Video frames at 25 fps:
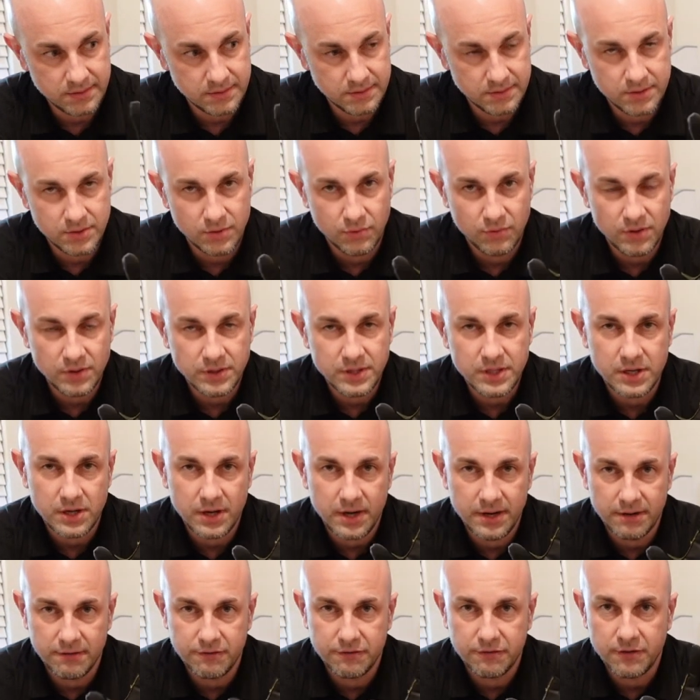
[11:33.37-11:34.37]
to really
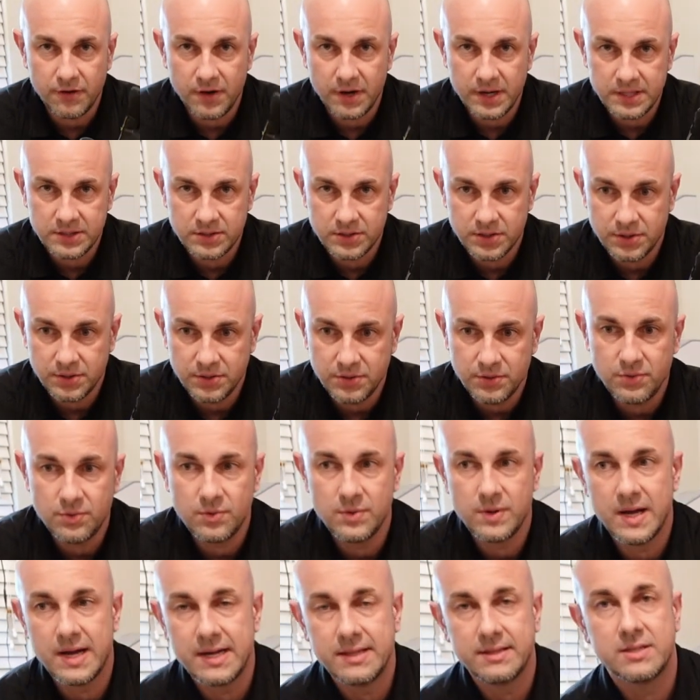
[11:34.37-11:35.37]
kind of fine
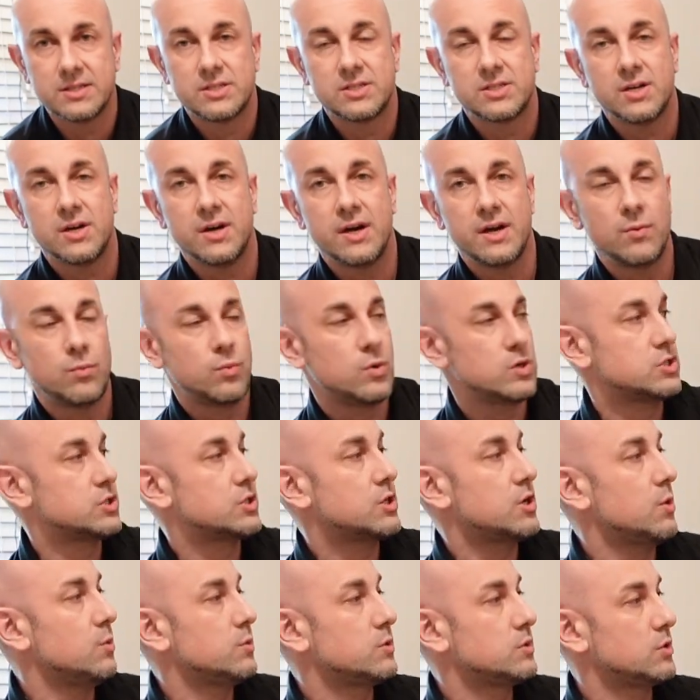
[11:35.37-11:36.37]
tune and decide what's
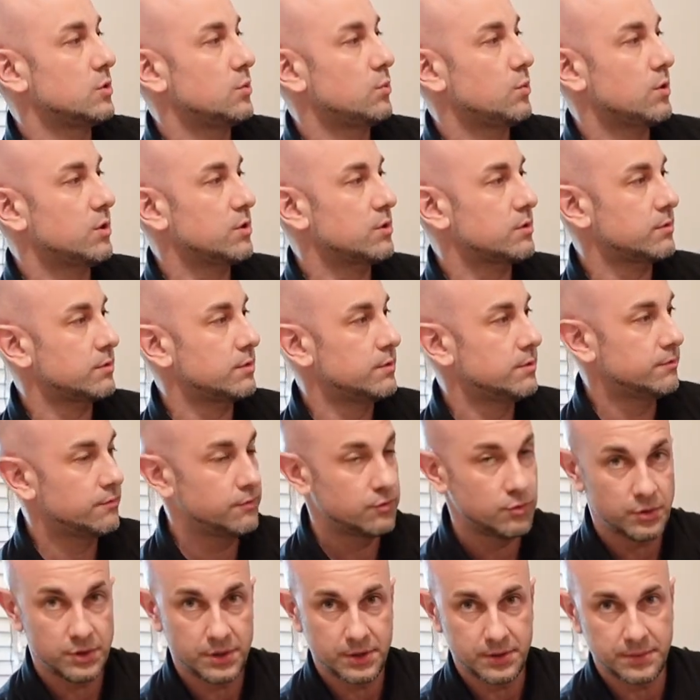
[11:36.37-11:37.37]
going to work
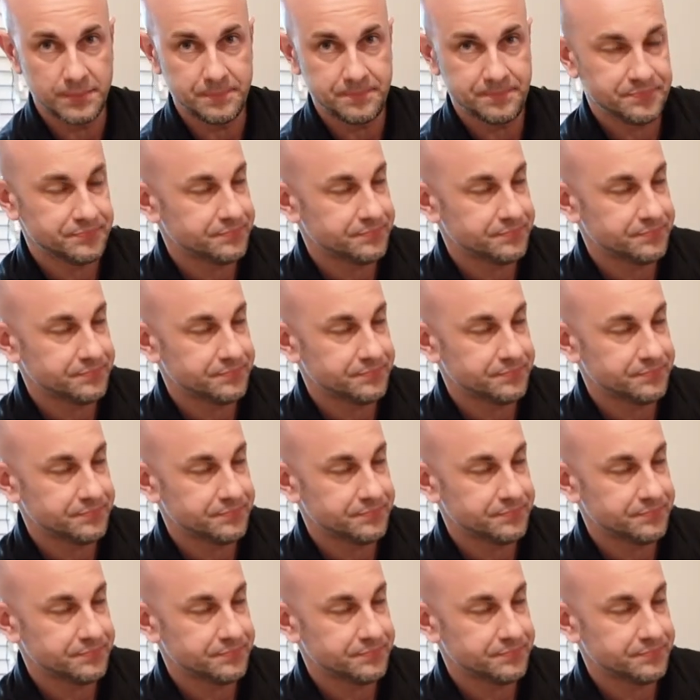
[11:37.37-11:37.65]
for you.